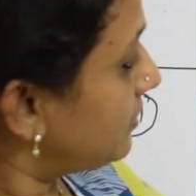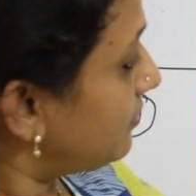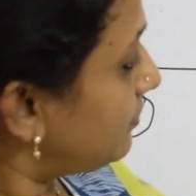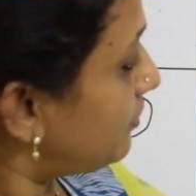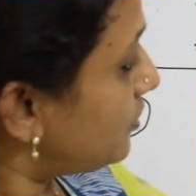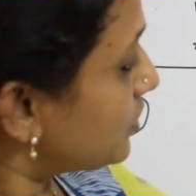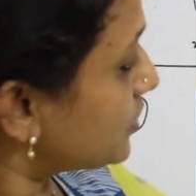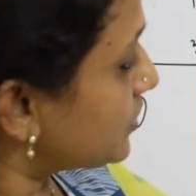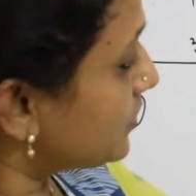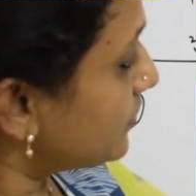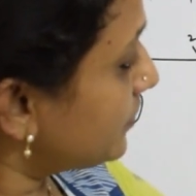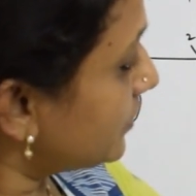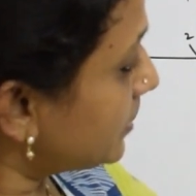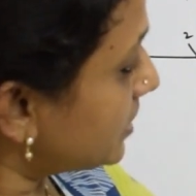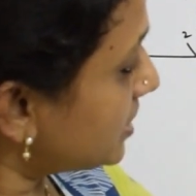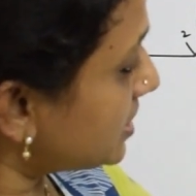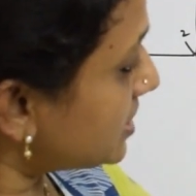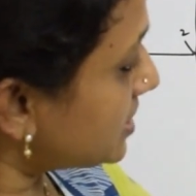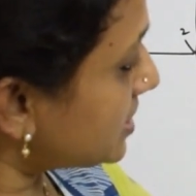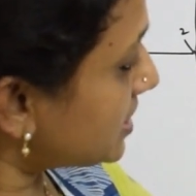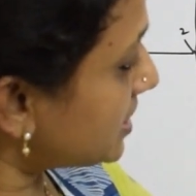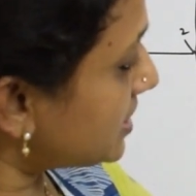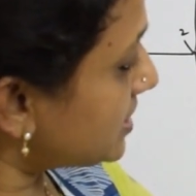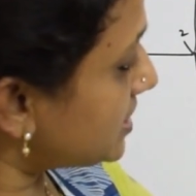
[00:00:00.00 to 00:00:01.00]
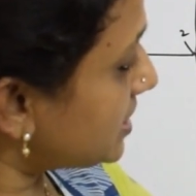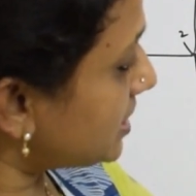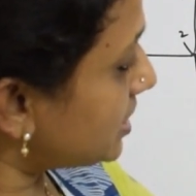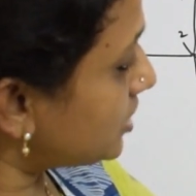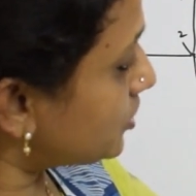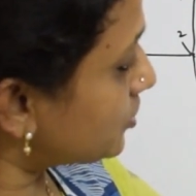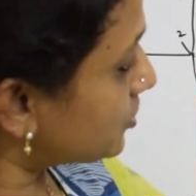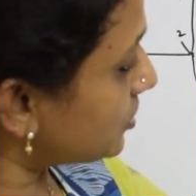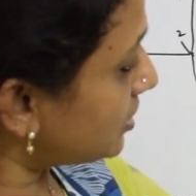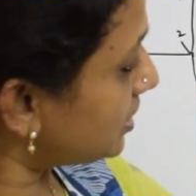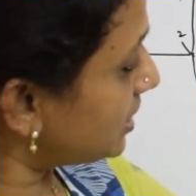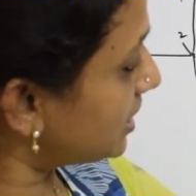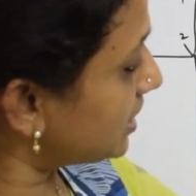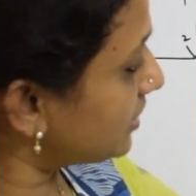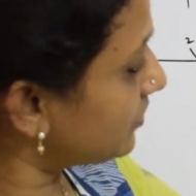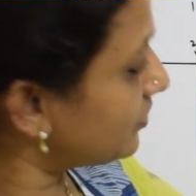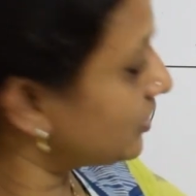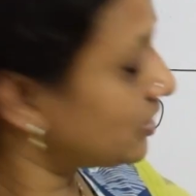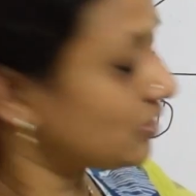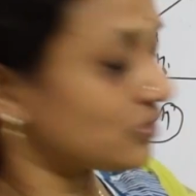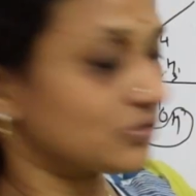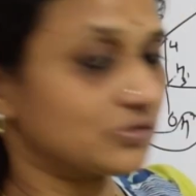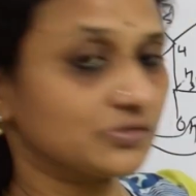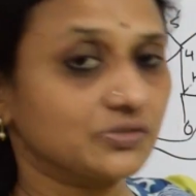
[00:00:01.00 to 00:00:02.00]
Phosphorus and CH2 linked
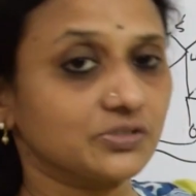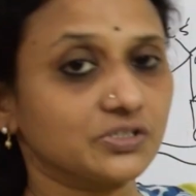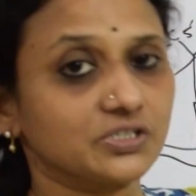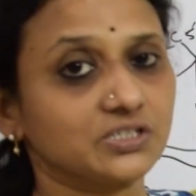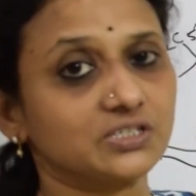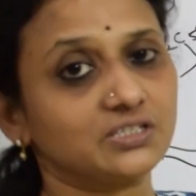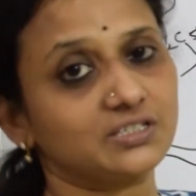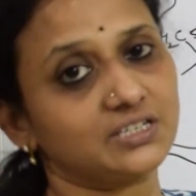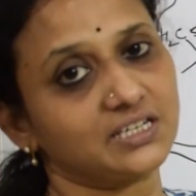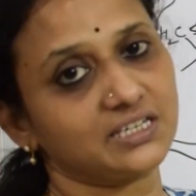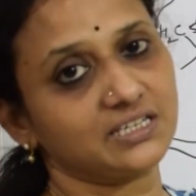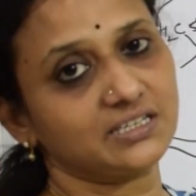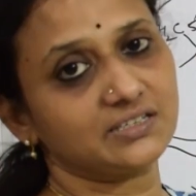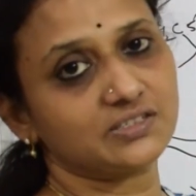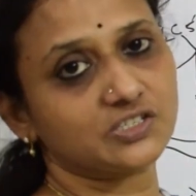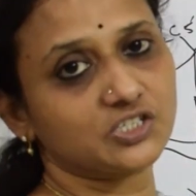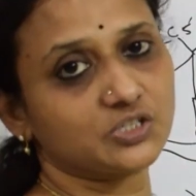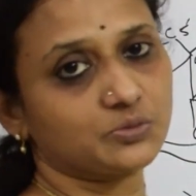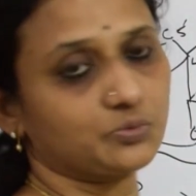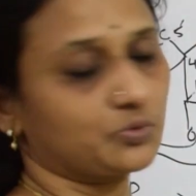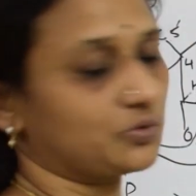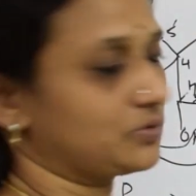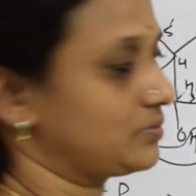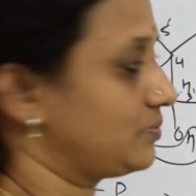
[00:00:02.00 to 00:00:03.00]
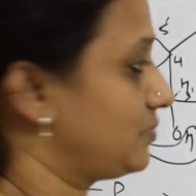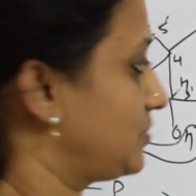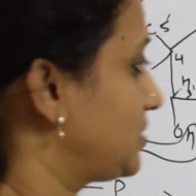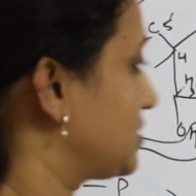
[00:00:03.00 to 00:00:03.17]
with oxygen, diester bond.